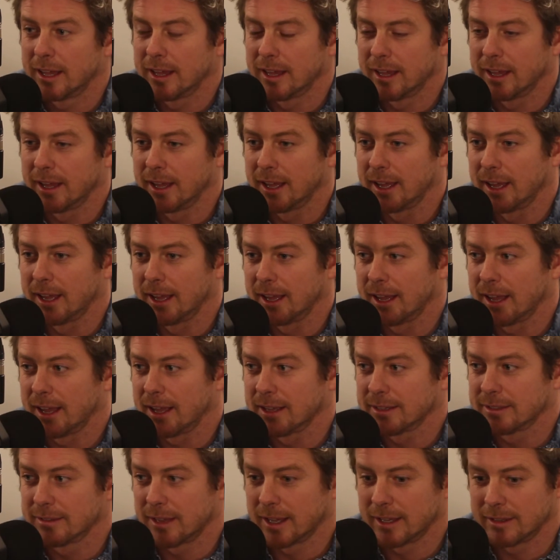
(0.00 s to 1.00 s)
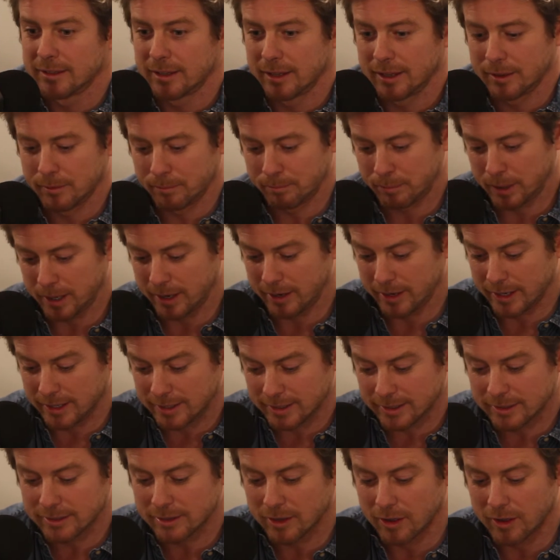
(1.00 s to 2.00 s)
a
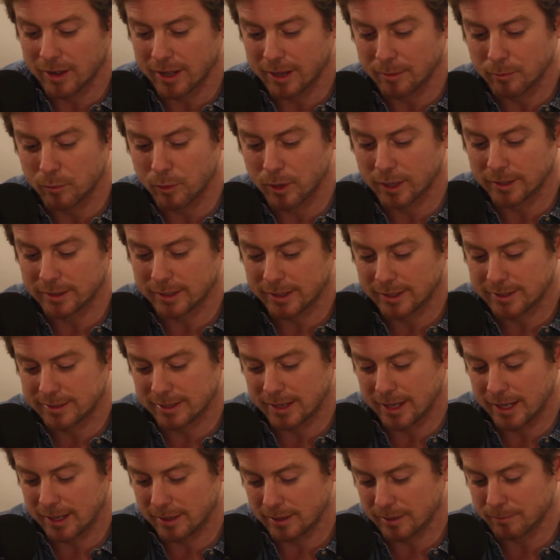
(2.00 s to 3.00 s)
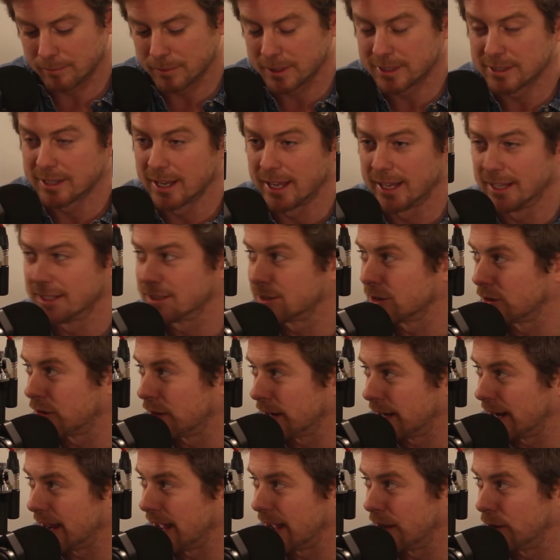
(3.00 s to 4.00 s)
period of time where they say mistakes are
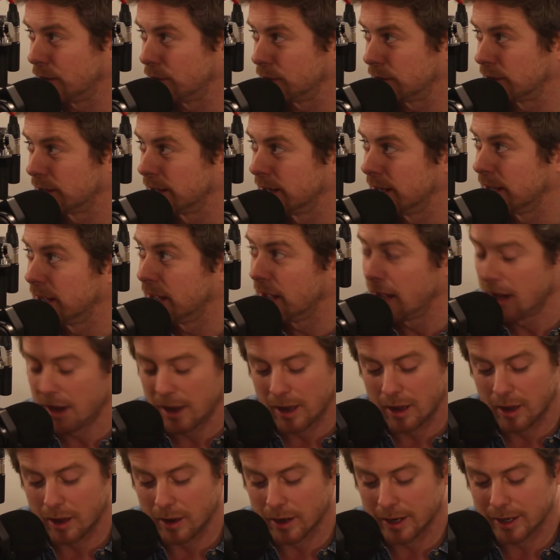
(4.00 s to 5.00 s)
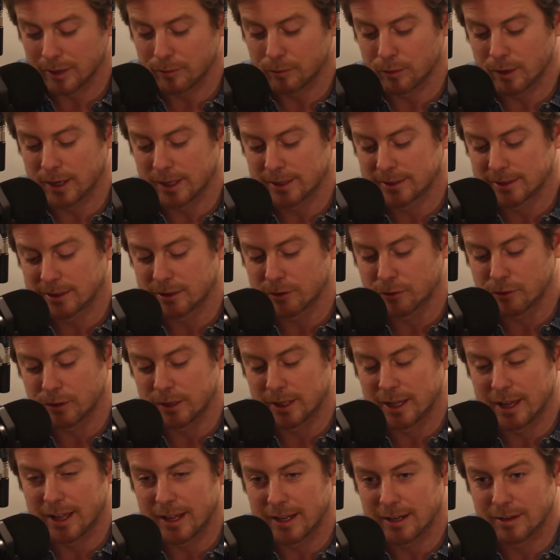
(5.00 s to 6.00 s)
allowed. High risk
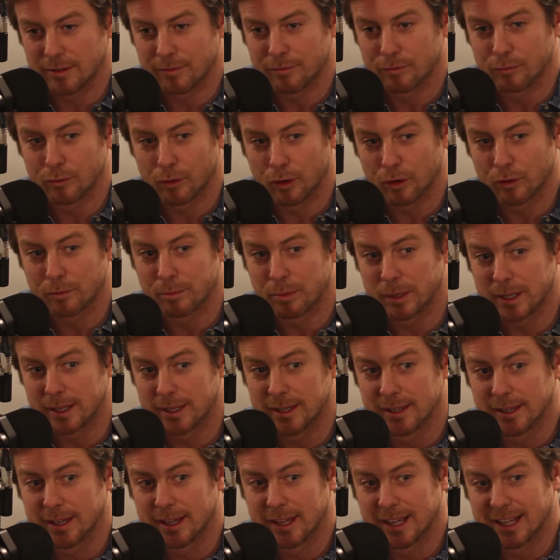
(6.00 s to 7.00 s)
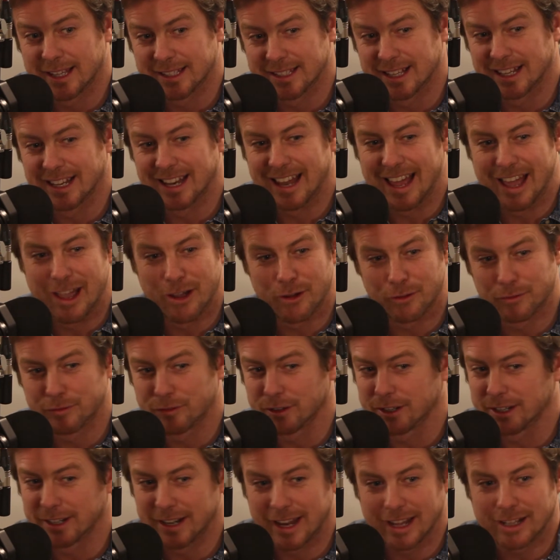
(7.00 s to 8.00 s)
creative rugby is allowed
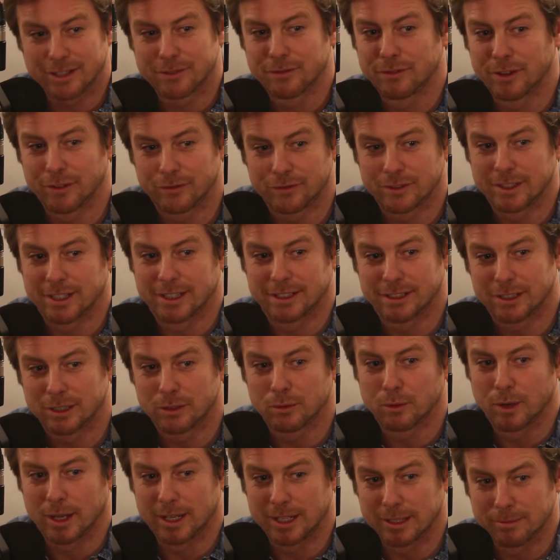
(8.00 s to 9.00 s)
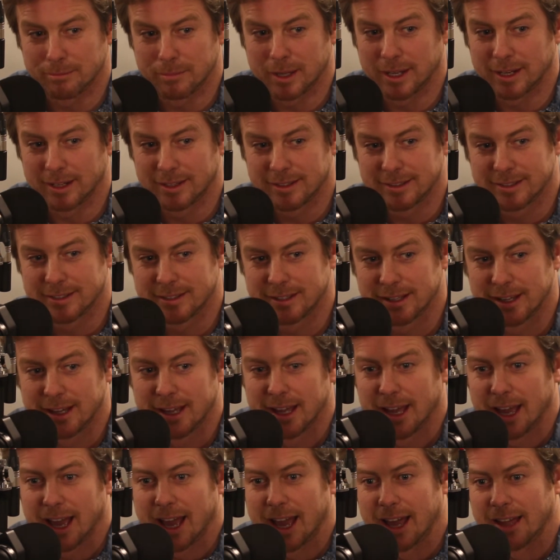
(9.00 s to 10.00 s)
for the next 15 to 20 minutes.
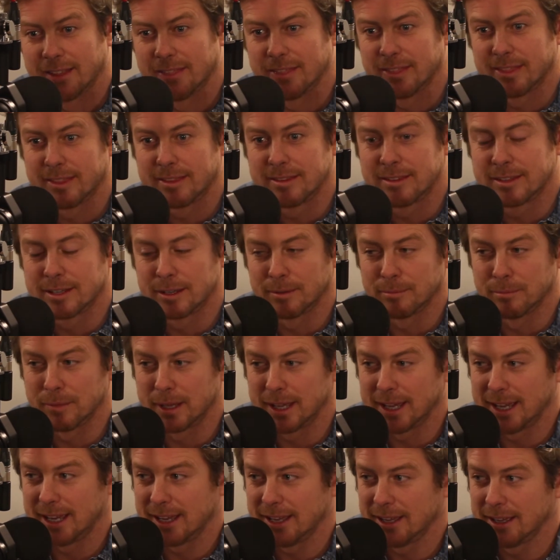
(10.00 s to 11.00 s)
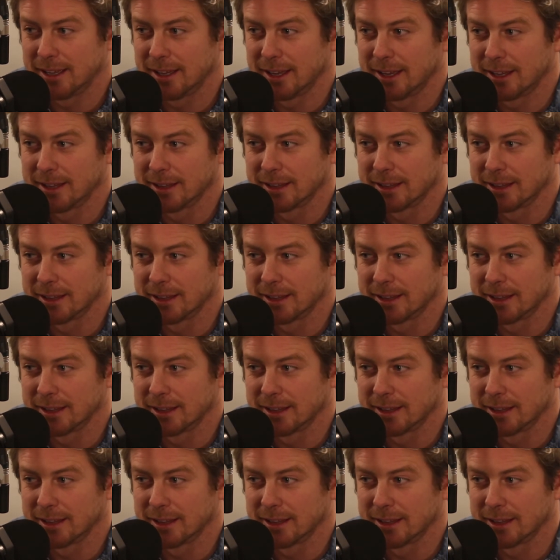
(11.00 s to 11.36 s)
And to me,